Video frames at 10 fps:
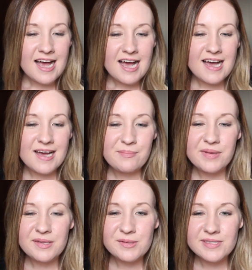
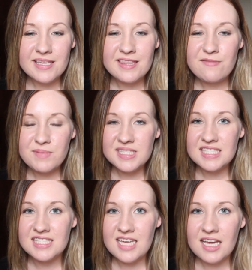But it looks like they've been
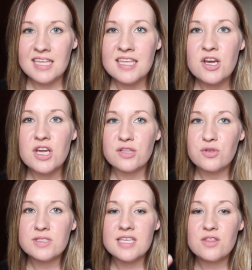stuck in there. It
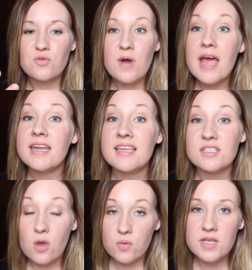looks like the rioting
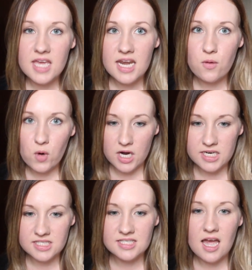is only getting worse.